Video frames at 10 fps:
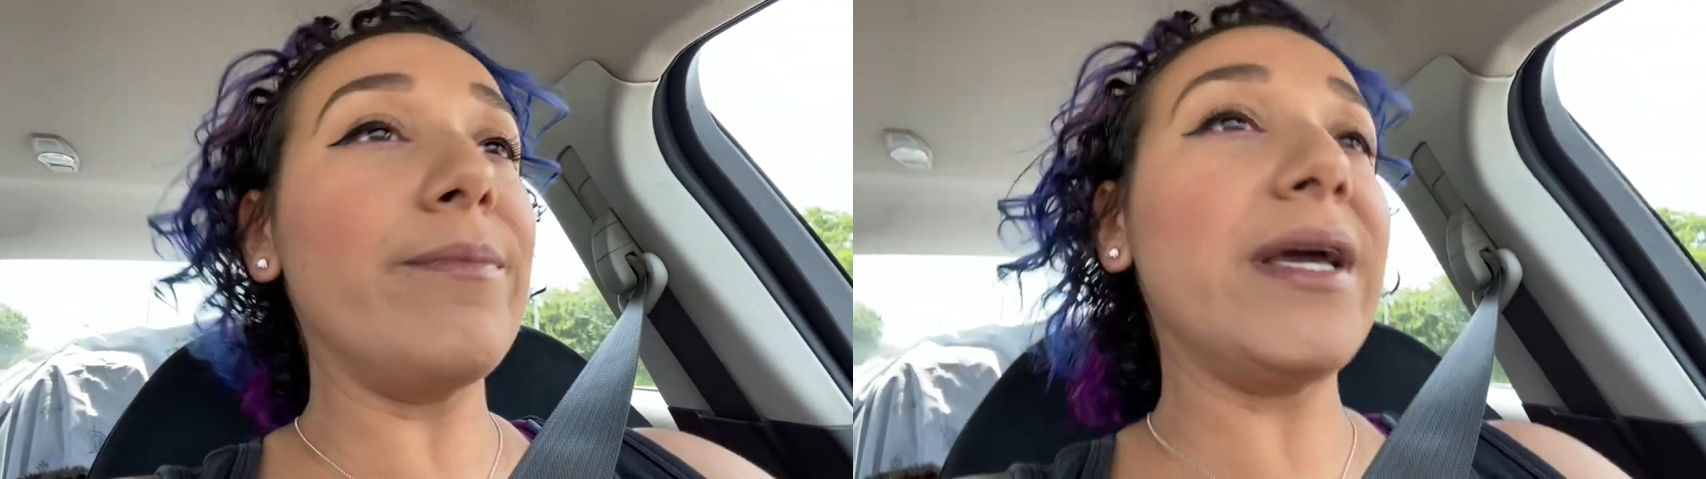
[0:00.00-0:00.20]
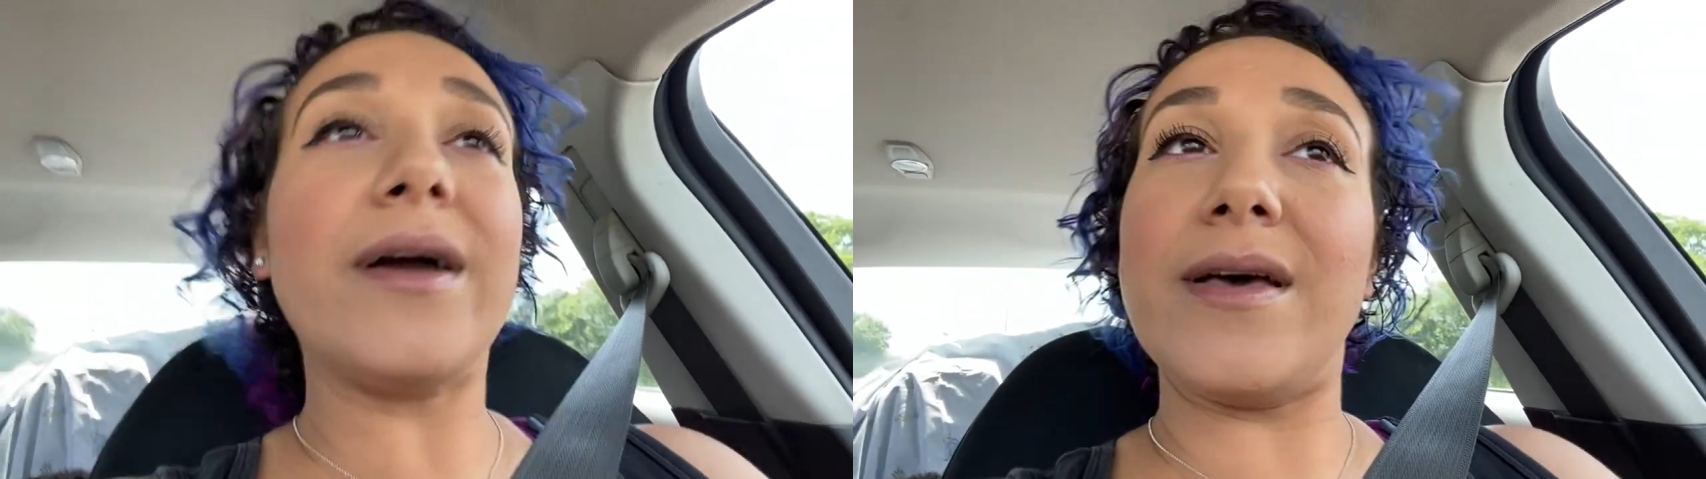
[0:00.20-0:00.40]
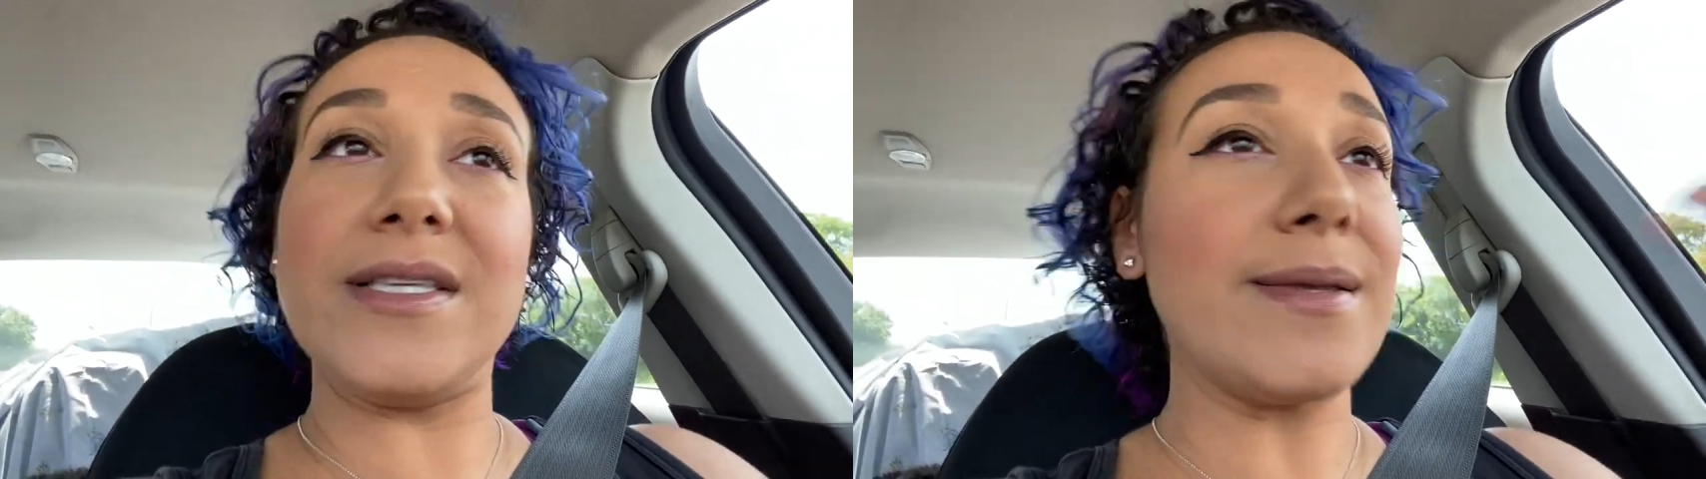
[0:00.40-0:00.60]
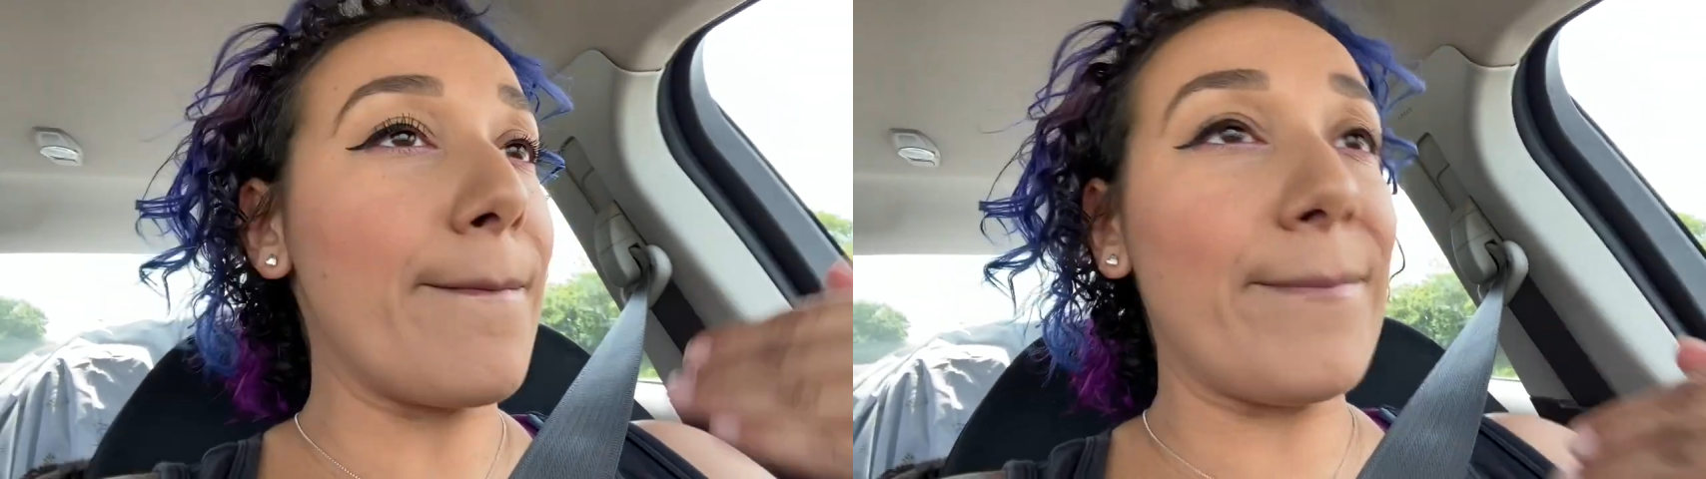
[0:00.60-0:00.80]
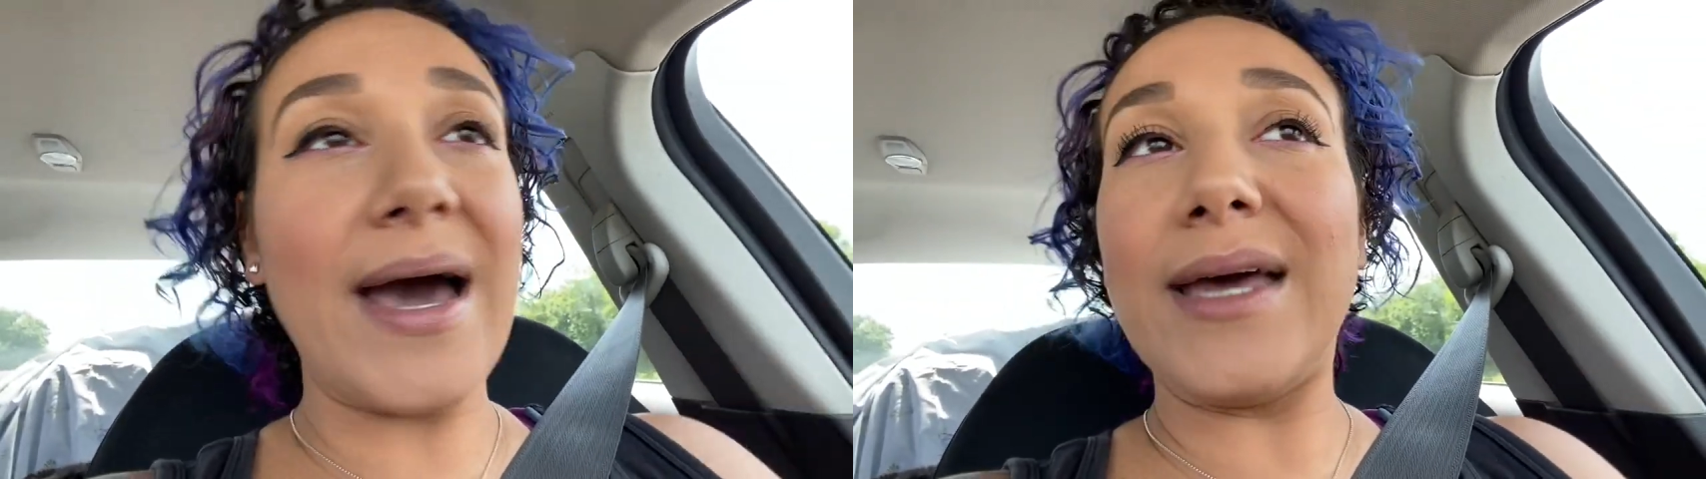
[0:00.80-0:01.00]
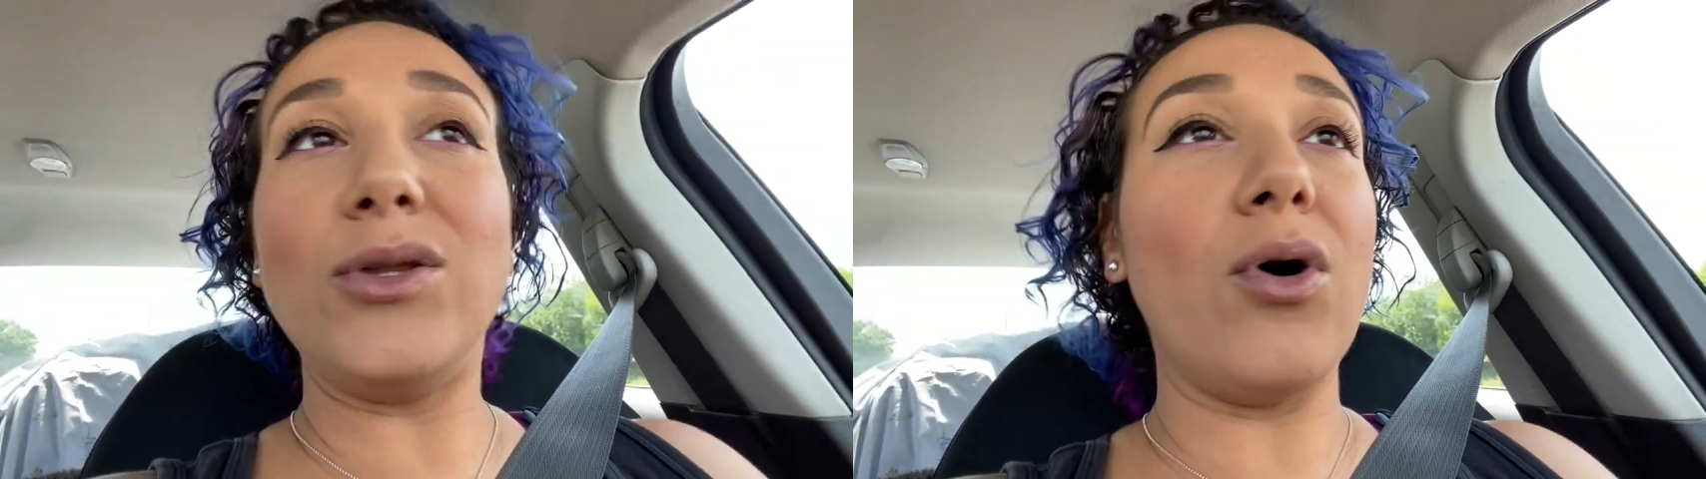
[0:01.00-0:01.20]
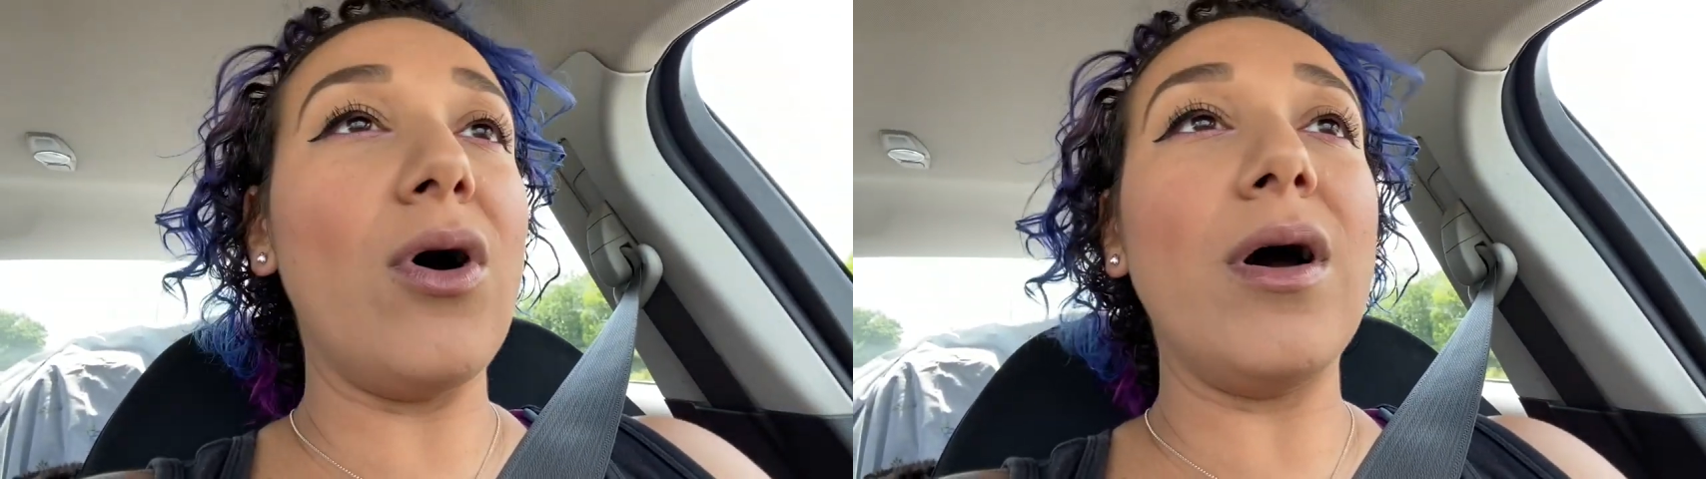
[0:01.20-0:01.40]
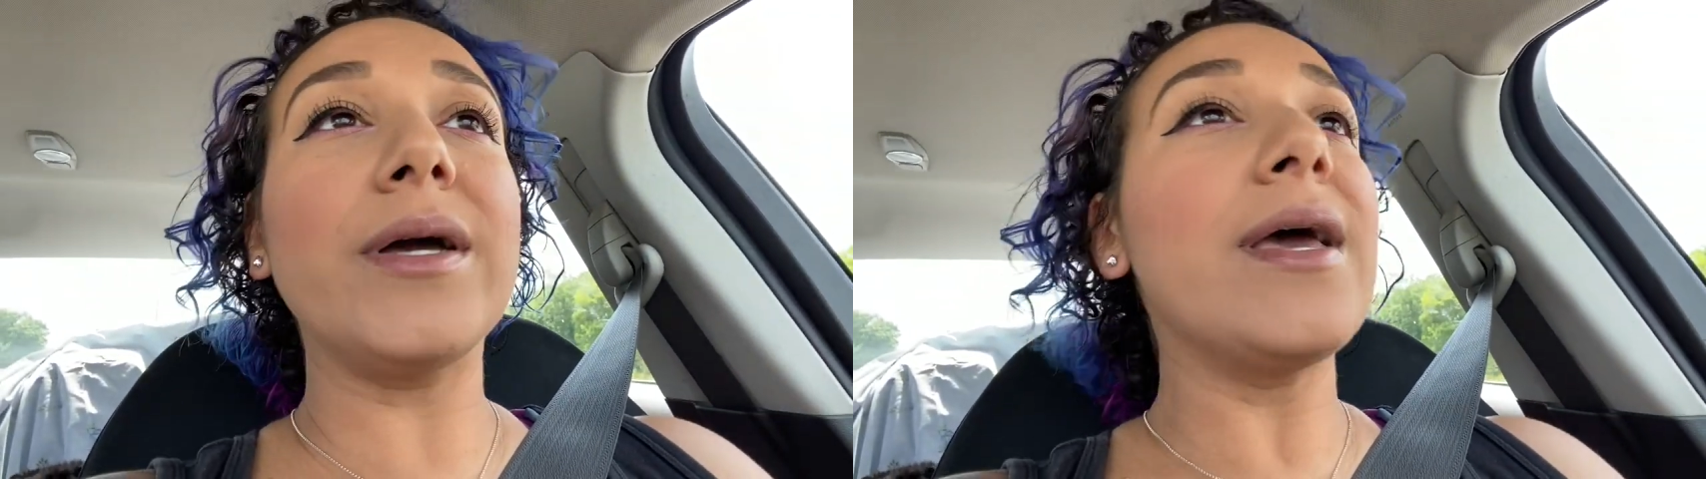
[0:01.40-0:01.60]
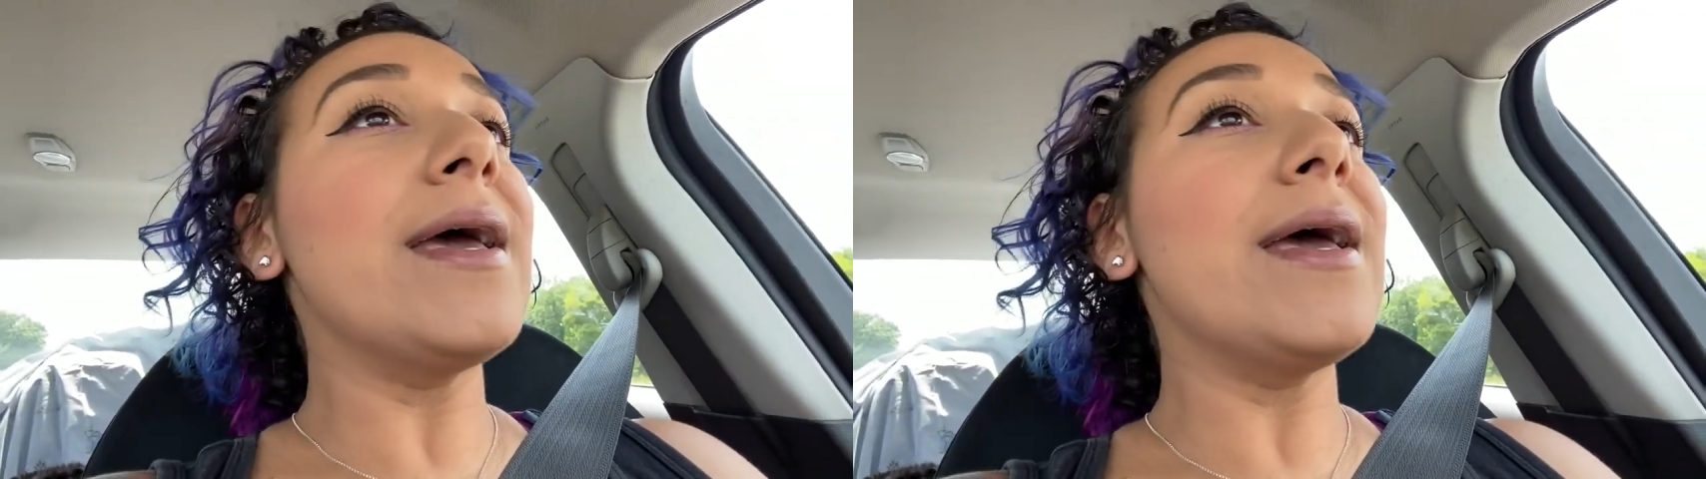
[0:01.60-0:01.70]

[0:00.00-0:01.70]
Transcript: because my dog